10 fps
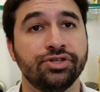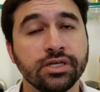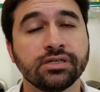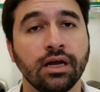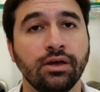
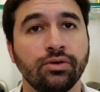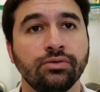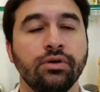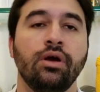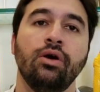just like
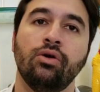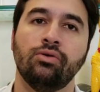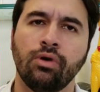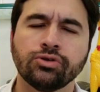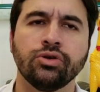you
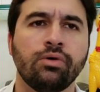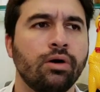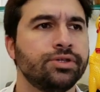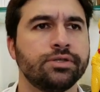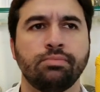who also
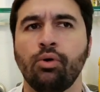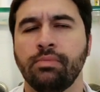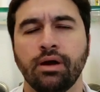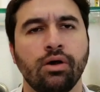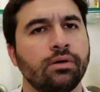watches Paul
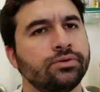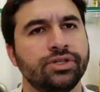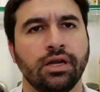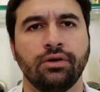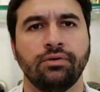McGowan
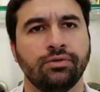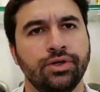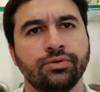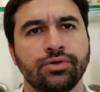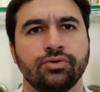channel on
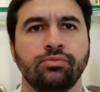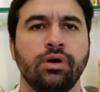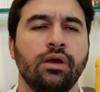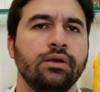YouTube,